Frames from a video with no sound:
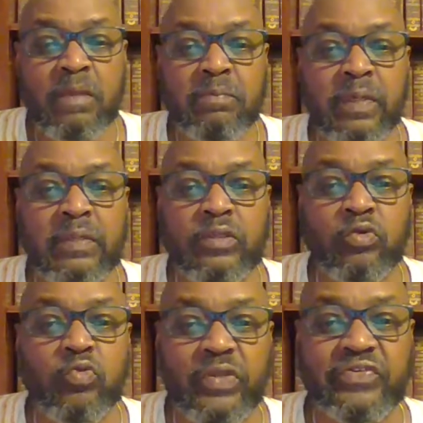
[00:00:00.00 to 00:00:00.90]
but the
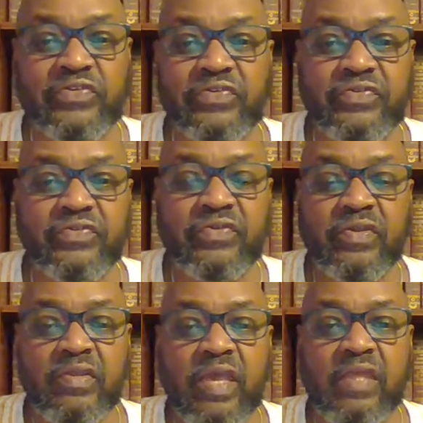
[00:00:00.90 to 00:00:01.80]
riches
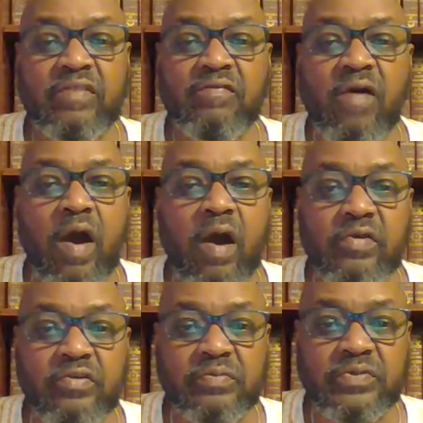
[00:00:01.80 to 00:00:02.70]
and the
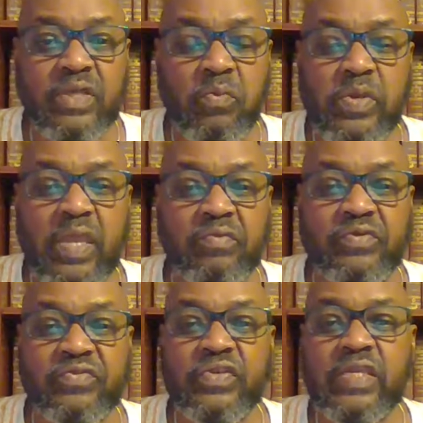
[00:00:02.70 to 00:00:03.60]
volumes that we can
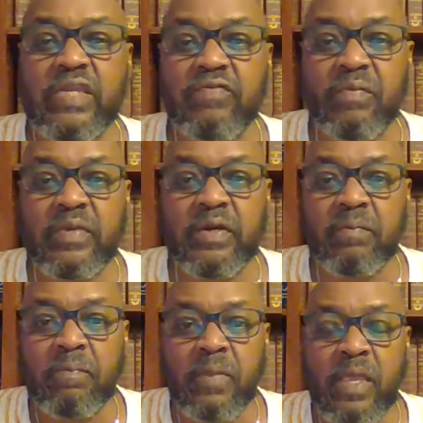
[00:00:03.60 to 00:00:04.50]
receive from him
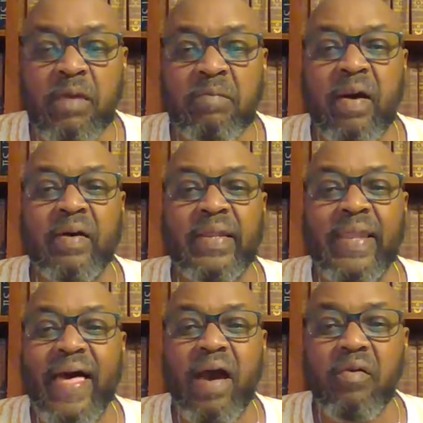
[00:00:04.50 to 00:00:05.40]
by
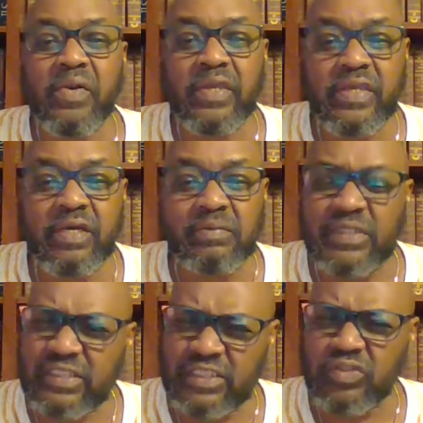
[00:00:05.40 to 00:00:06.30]
allowing him,
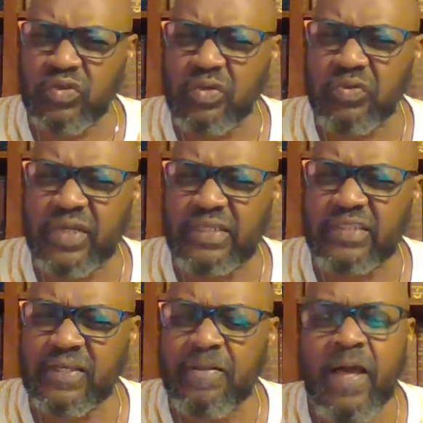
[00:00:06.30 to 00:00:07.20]
listen, did you hear what I
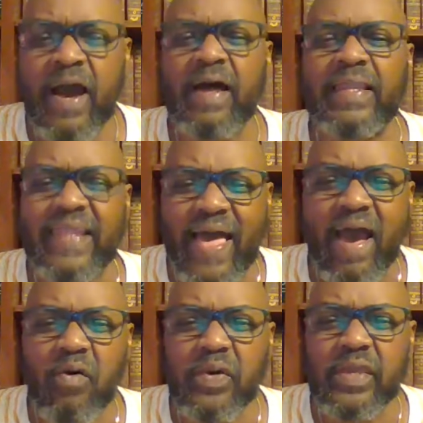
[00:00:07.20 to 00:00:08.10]
said?
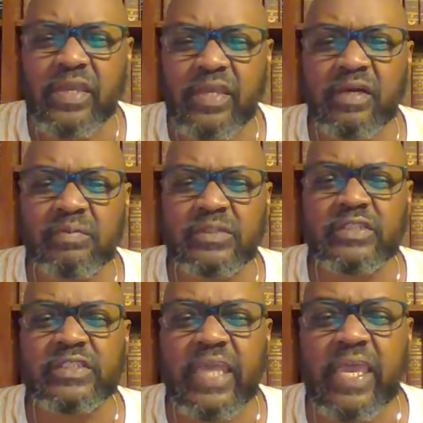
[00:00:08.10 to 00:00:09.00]
Allowing him to
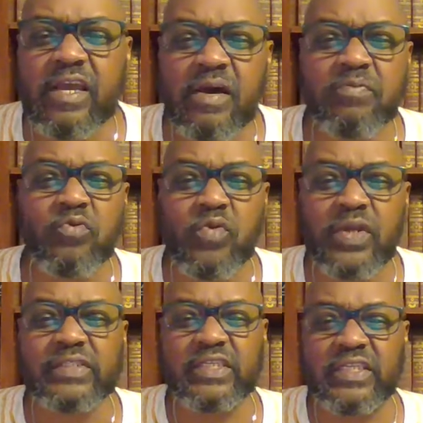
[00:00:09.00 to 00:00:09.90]
take up
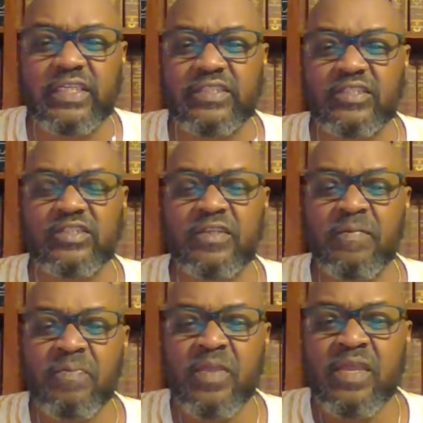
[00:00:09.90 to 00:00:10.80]
residence
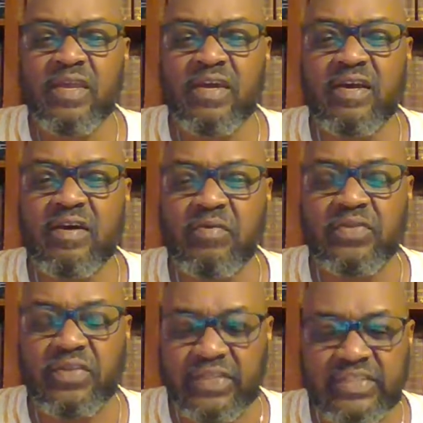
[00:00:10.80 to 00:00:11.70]

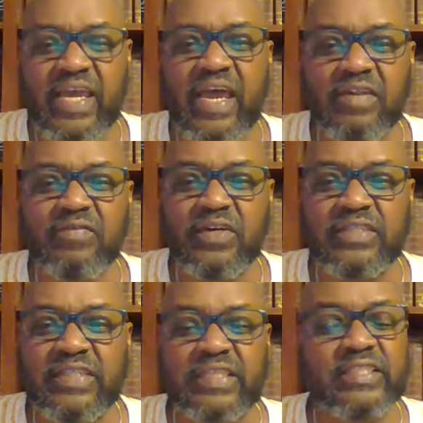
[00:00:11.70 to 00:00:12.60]
with inside of us.
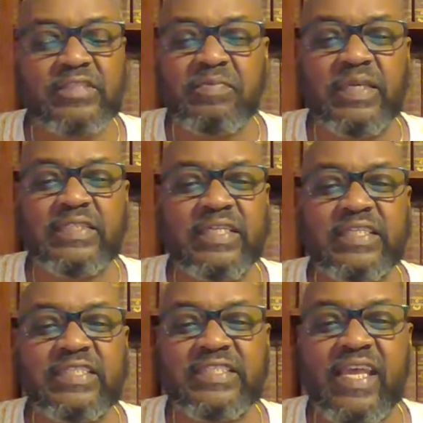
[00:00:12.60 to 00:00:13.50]
That just means that
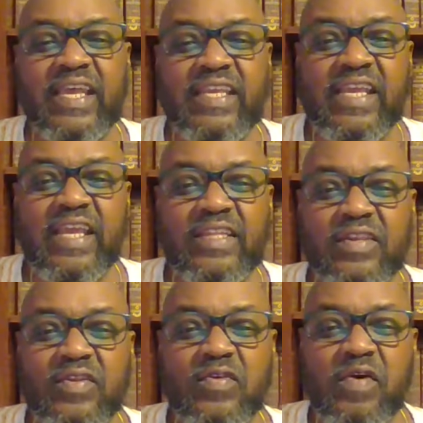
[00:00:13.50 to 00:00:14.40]
he's standing at the
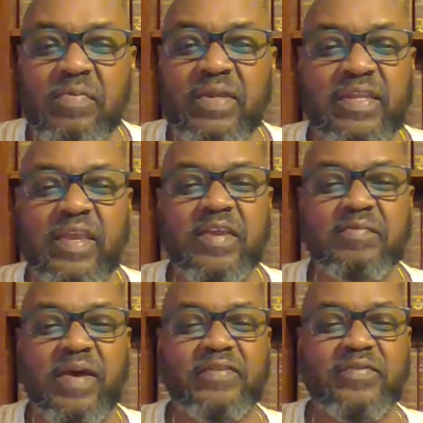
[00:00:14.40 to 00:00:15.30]
door. I'm getting ahead of
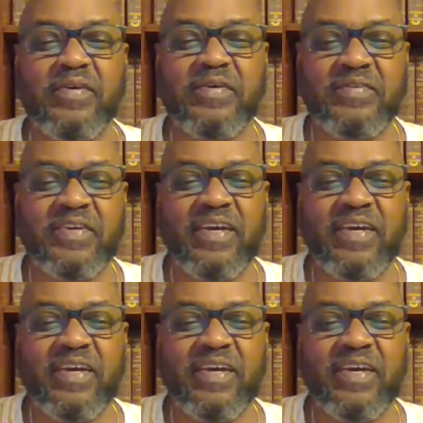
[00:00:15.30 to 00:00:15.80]
myself.